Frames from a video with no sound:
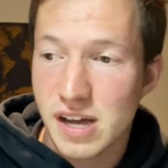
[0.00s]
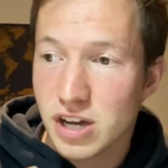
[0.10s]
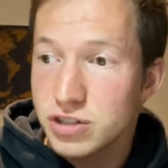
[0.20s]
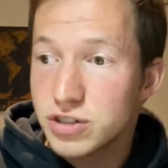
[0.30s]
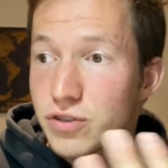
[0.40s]

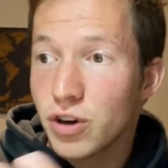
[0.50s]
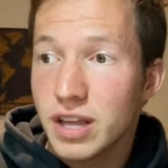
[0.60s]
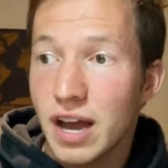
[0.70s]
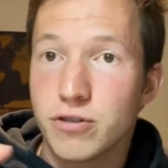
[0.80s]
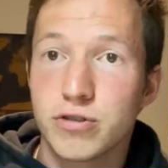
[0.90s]
because you've got
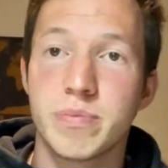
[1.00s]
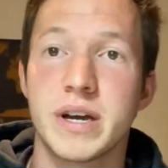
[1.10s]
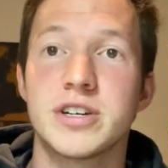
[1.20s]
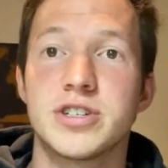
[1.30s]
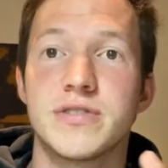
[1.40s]
that group
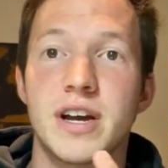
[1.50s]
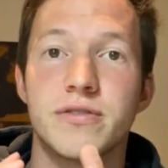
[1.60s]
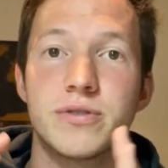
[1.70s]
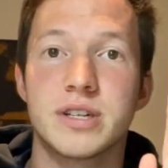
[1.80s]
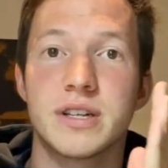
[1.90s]
energy of
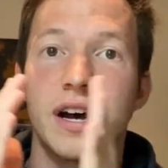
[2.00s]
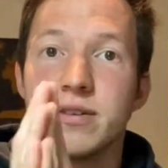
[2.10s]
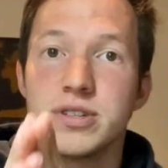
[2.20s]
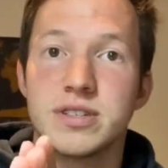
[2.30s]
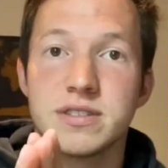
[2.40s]
everyone aligned with